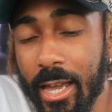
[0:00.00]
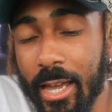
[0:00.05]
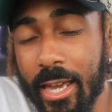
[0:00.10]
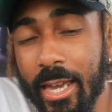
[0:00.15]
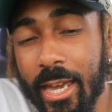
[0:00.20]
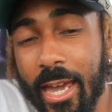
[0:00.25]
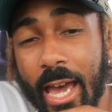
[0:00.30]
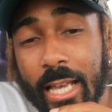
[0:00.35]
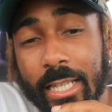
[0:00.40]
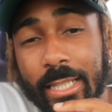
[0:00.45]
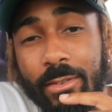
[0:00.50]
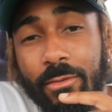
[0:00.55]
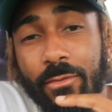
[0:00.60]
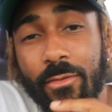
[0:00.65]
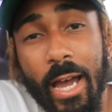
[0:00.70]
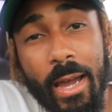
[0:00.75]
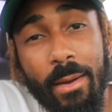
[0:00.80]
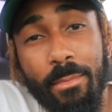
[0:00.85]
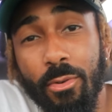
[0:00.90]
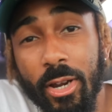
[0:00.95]
Like, it has a
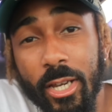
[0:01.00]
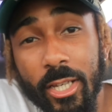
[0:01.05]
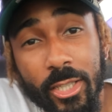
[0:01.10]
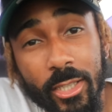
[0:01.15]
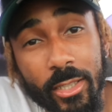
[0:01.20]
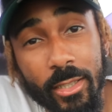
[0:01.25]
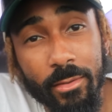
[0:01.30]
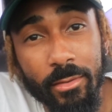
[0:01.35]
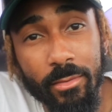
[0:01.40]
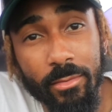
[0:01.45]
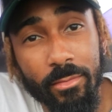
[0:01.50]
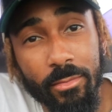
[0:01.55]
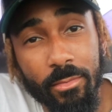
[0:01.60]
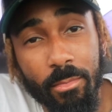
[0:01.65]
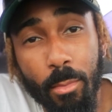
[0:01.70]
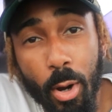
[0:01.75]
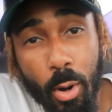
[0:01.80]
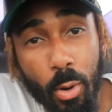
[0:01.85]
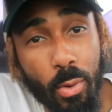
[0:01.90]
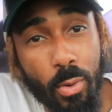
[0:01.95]
vibration
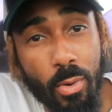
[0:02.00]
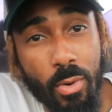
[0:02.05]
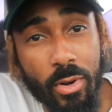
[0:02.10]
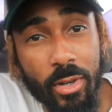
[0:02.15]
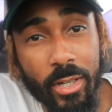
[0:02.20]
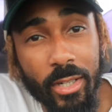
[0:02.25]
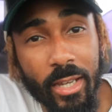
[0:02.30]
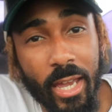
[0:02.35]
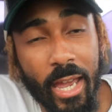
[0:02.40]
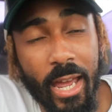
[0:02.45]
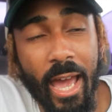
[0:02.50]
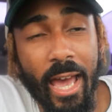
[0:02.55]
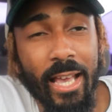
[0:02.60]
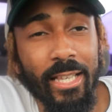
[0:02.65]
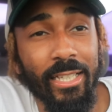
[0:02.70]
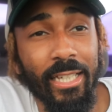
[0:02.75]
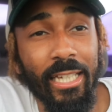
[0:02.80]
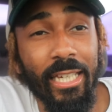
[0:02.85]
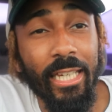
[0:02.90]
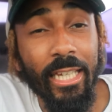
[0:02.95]
mode. It
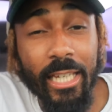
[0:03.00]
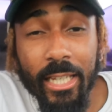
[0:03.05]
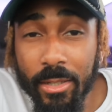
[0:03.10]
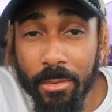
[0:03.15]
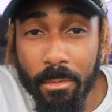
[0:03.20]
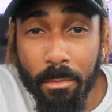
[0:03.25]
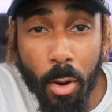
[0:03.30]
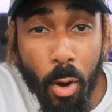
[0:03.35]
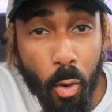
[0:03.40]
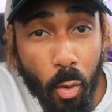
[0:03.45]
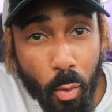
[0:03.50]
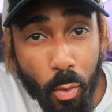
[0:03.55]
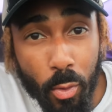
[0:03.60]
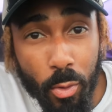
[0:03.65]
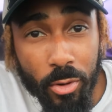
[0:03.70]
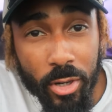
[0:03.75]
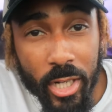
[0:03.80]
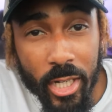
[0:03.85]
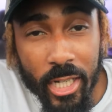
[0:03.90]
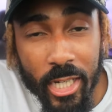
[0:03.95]
has a heat
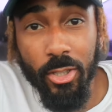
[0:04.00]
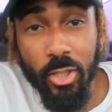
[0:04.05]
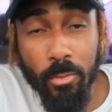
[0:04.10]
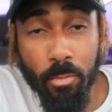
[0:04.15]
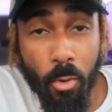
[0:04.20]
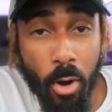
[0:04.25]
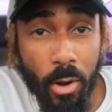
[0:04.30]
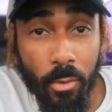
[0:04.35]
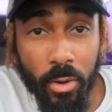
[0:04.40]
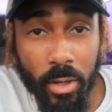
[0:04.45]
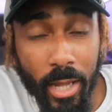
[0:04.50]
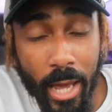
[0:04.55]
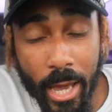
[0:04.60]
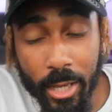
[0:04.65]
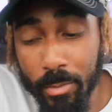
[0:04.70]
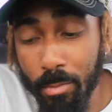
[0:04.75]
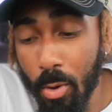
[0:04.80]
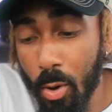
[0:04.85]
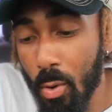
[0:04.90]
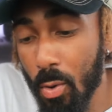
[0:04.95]
mode, a smart
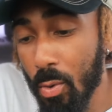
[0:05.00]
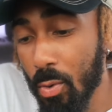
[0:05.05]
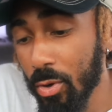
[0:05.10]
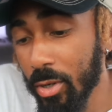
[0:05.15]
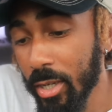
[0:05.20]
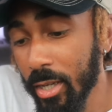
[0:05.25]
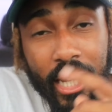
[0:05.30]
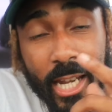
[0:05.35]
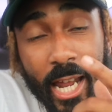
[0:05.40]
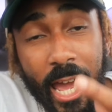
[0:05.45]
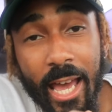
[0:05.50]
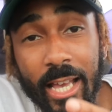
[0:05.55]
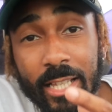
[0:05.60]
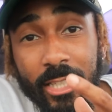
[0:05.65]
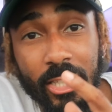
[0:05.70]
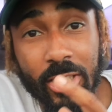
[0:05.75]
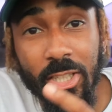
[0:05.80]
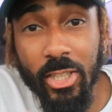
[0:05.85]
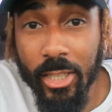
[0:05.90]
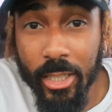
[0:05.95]
relax mode. It has
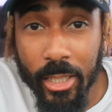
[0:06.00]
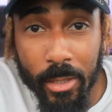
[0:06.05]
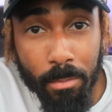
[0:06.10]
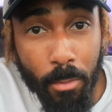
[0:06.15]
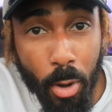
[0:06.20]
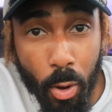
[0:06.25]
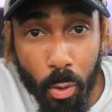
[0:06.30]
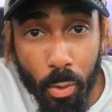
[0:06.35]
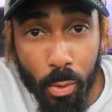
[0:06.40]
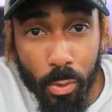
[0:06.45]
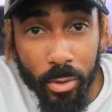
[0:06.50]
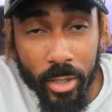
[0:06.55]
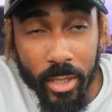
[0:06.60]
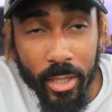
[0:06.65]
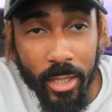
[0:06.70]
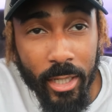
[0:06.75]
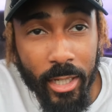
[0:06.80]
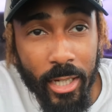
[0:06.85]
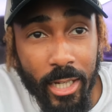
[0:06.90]
a sleep mode.